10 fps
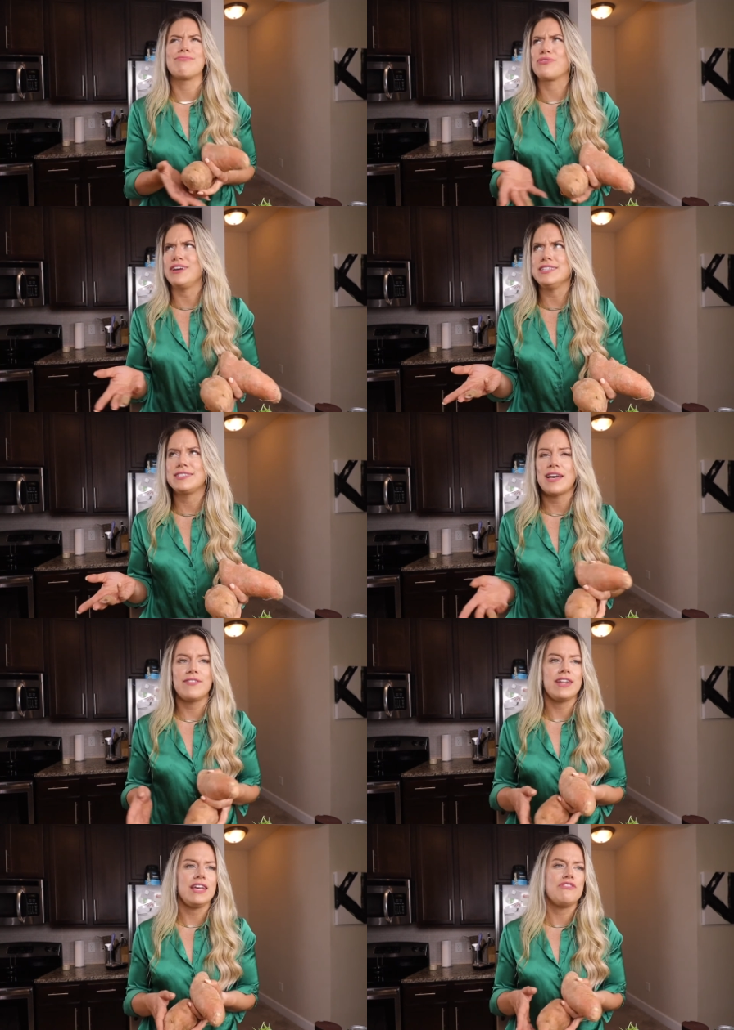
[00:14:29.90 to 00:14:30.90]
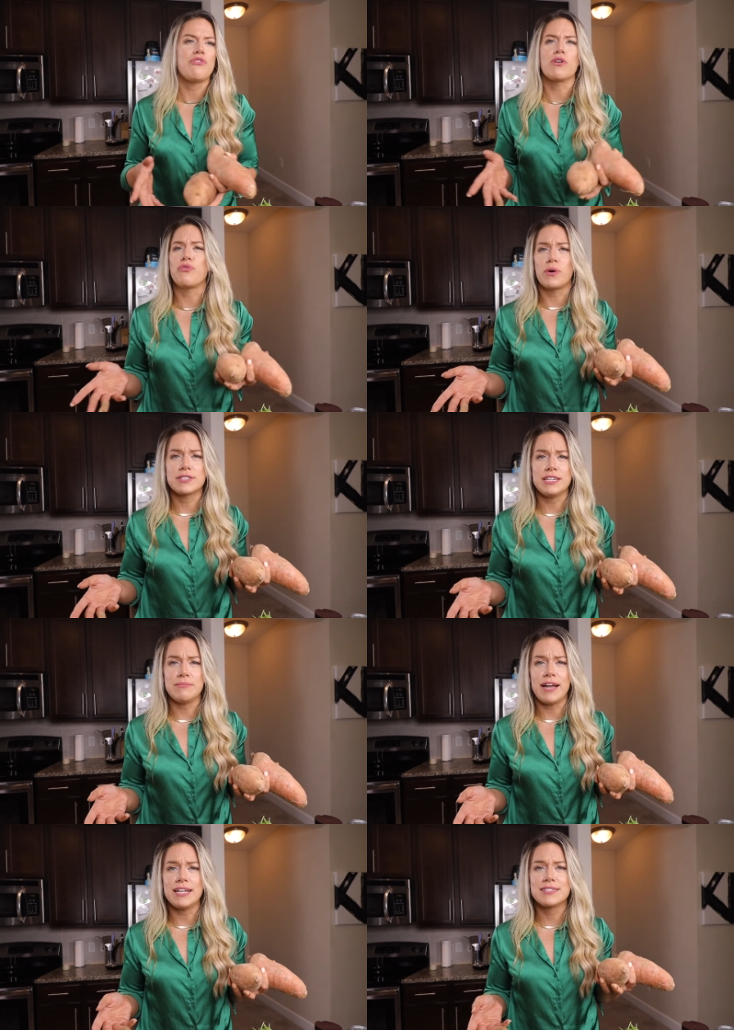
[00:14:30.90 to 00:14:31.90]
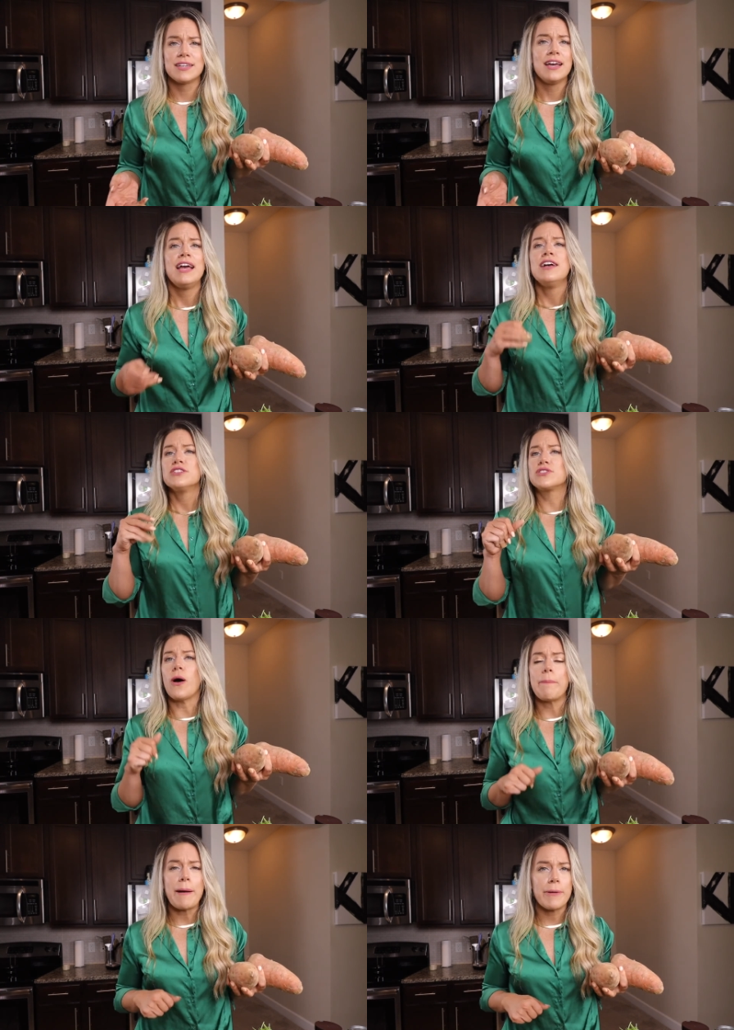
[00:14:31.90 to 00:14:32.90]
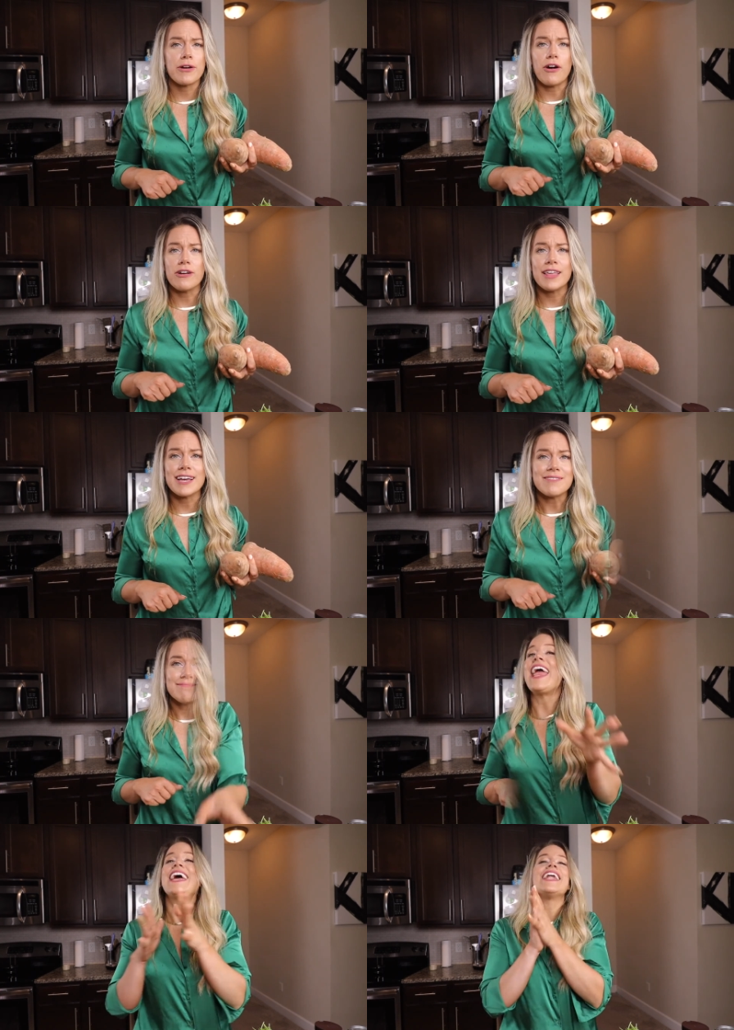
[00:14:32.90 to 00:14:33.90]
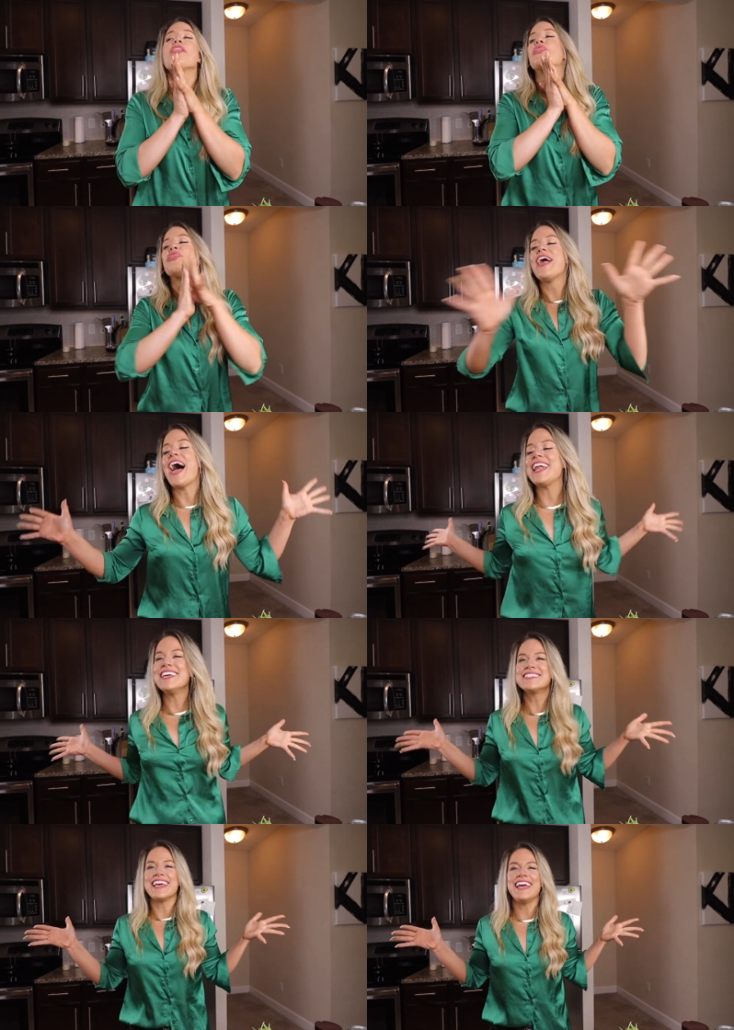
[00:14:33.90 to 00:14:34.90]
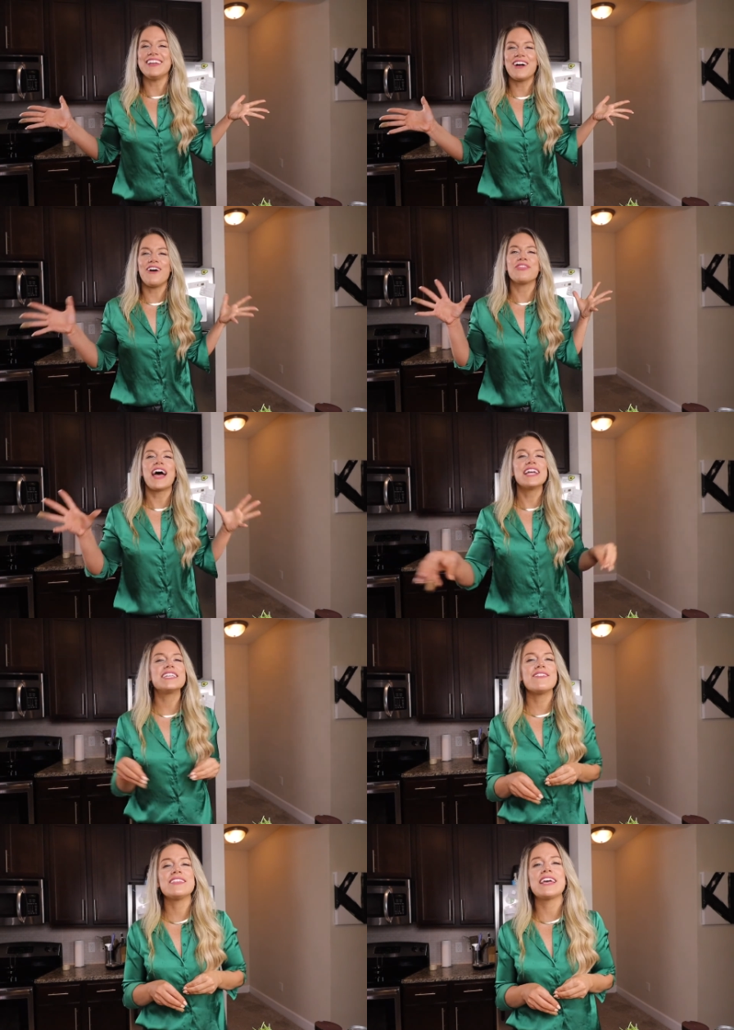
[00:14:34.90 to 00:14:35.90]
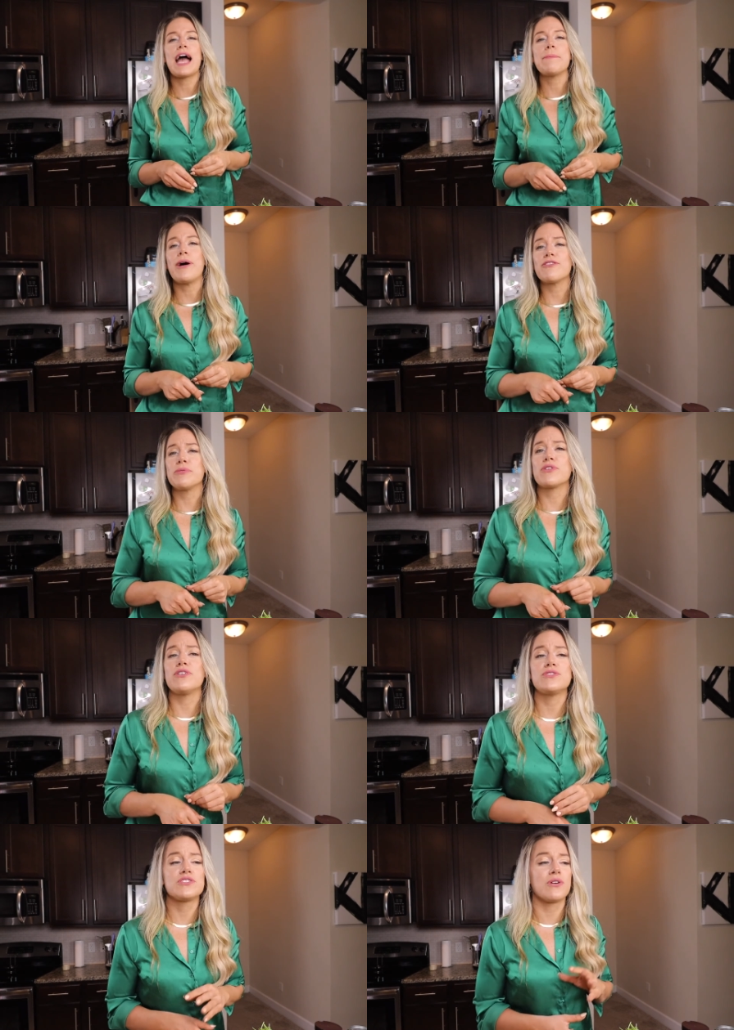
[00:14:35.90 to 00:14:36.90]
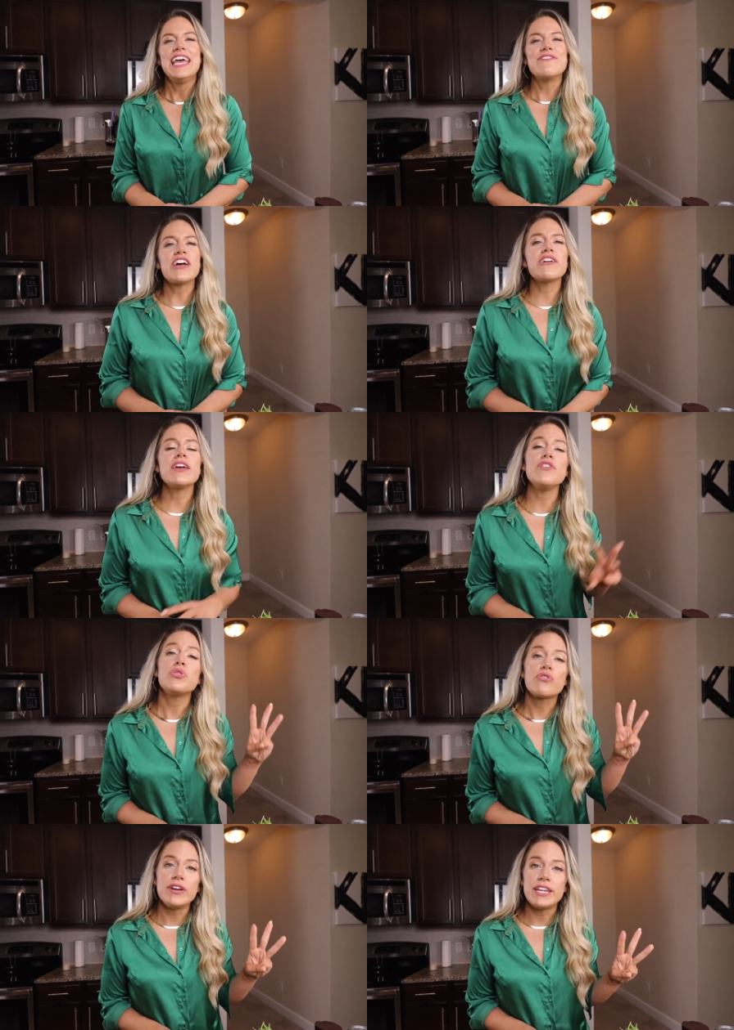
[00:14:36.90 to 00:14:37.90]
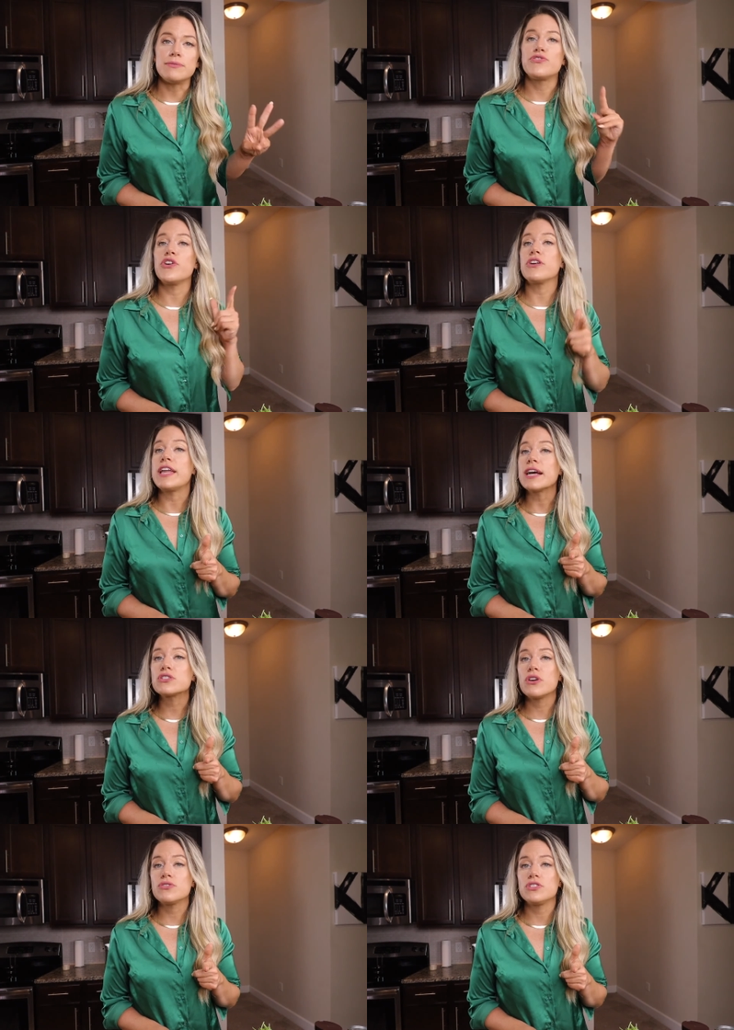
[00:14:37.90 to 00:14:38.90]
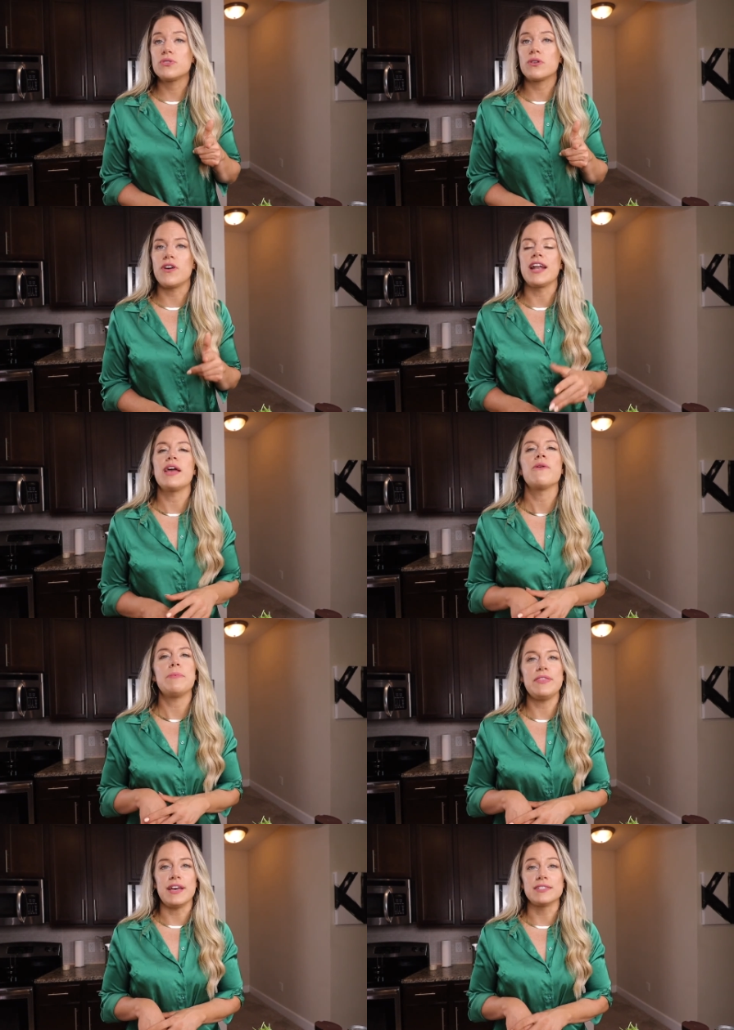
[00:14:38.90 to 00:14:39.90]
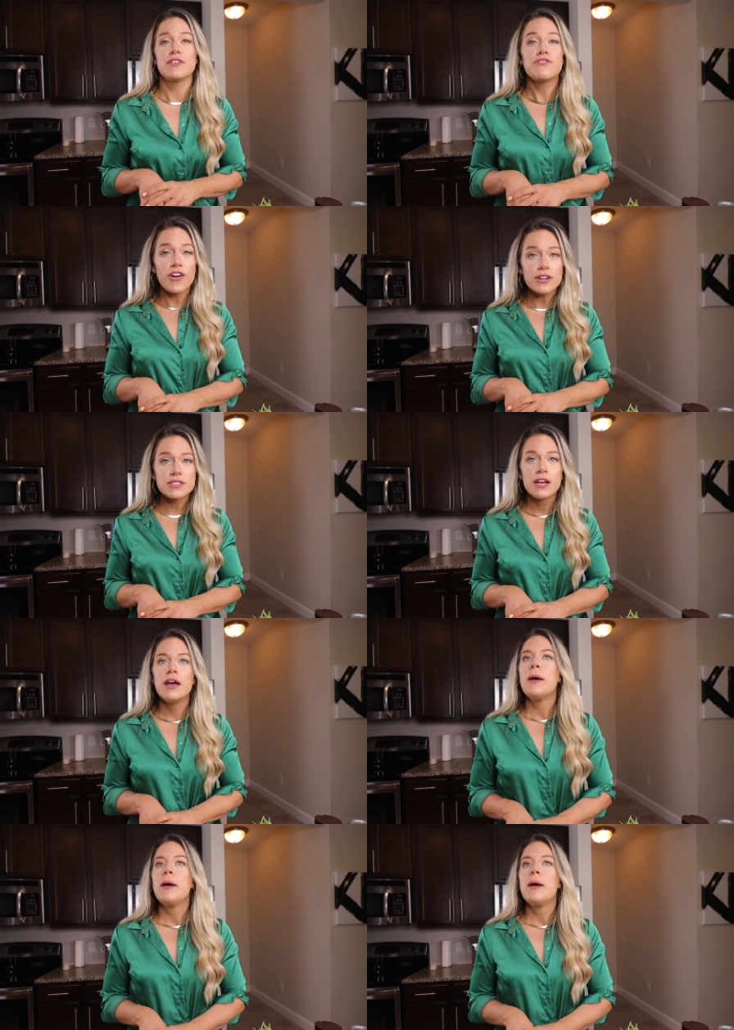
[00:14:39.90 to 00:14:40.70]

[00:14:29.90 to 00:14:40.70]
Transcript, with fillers: 370 for 14 minutes salt, pepper, garlic. And that is it, y'all. That is everything I bought from the grocery store. If I could give you three tips for your next grocery store run, it would be this. First,